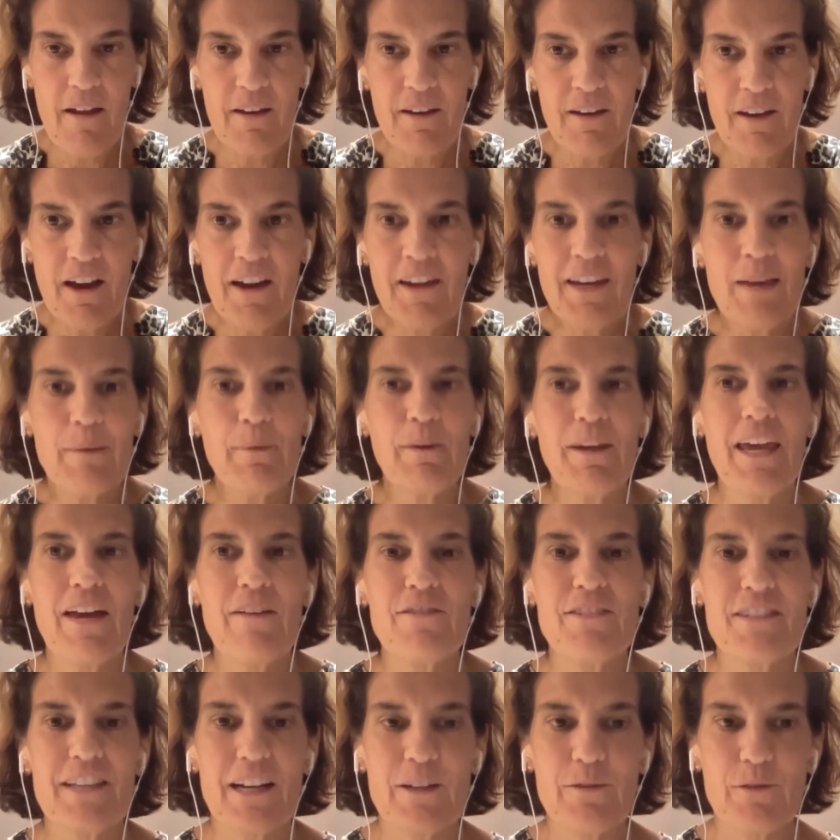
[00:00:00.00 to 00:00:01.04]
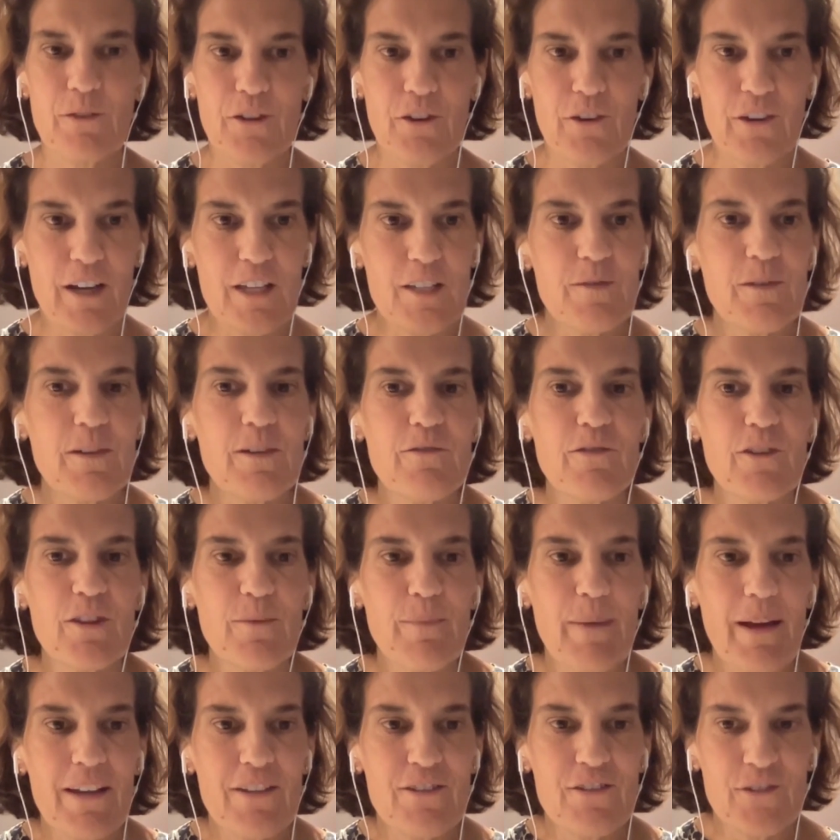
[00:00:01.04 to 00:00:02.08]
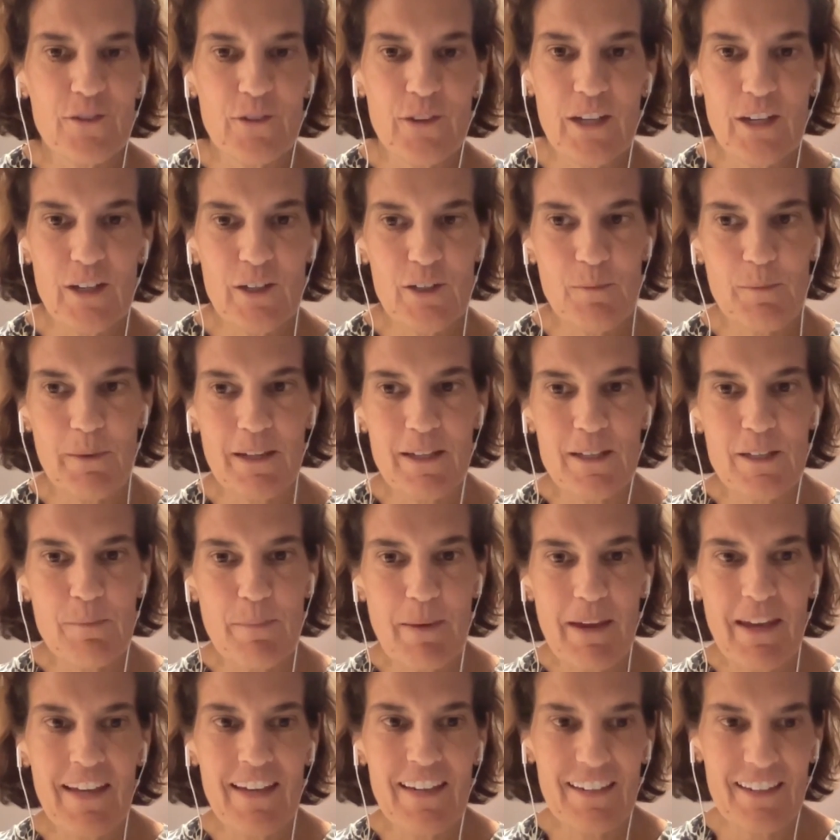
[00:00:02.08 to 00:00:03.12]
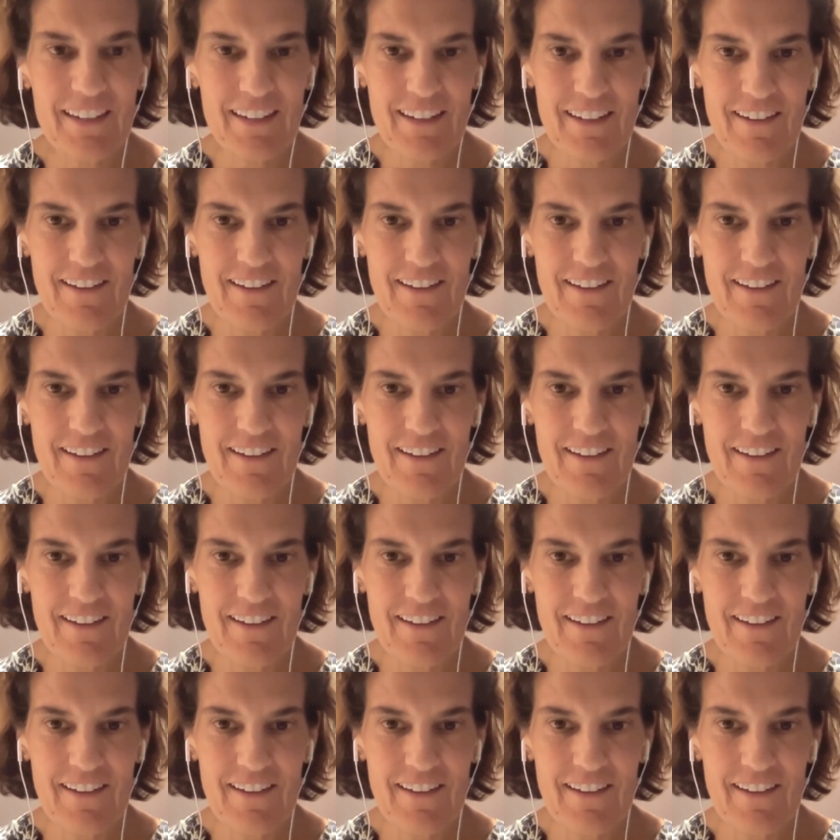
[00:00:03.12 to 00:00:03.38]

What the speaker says: unable to have sex with your husband for the past few years because pain